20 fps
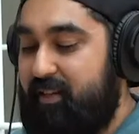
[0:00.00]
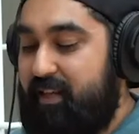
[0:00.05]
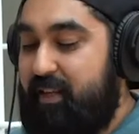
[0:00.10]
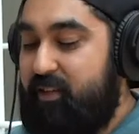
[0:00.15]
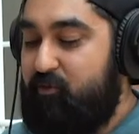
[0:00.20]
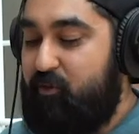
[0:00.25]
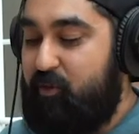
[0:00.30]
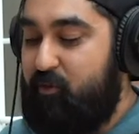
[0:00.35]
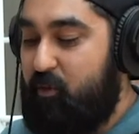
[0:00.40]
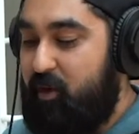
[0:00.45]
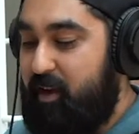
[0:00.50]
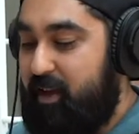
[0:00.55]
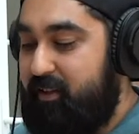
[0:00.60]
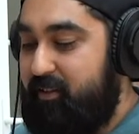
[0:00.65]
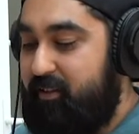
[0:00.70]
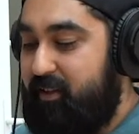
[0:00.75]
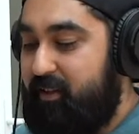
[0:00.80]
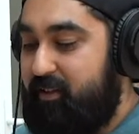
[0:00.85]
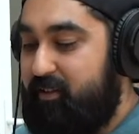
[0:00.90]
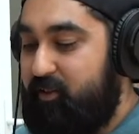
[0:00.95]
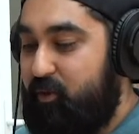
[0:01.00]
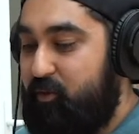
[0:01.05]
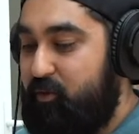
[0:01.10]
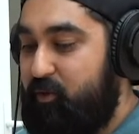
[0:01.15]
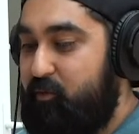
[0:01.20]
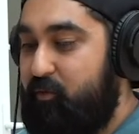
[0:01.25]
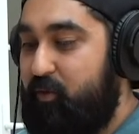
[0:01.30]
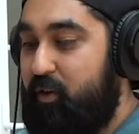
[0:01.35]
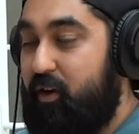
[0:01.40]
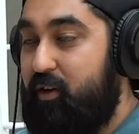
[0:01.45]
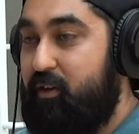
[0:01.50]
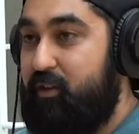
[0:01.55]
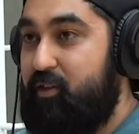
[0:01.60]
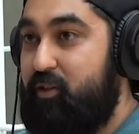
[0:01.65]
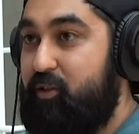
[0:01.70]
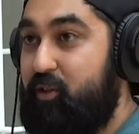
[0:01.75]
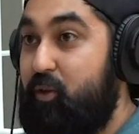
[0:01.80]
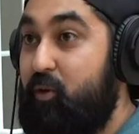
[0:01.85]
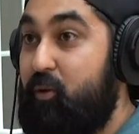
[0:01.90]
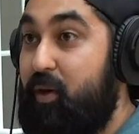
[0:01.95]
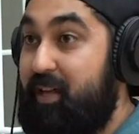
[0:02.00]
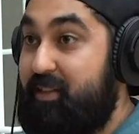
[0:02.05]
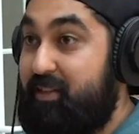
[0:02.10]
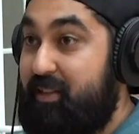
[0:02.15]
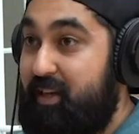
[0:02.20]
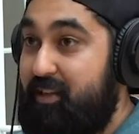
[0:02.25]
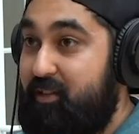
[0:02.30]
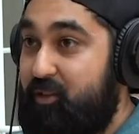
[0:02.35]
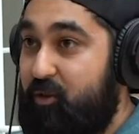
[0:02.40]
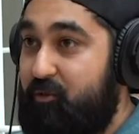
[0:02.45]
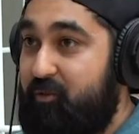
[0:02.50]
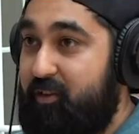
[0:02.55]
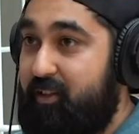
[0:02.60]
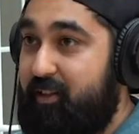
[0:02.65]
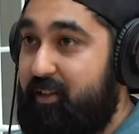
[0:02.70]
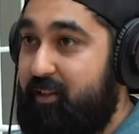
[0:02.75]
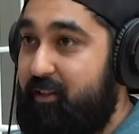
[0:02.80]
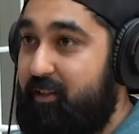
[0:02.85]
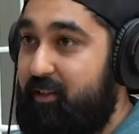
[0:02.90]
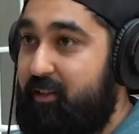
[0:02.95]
so let's rewind it. So you've got 2 essays currently.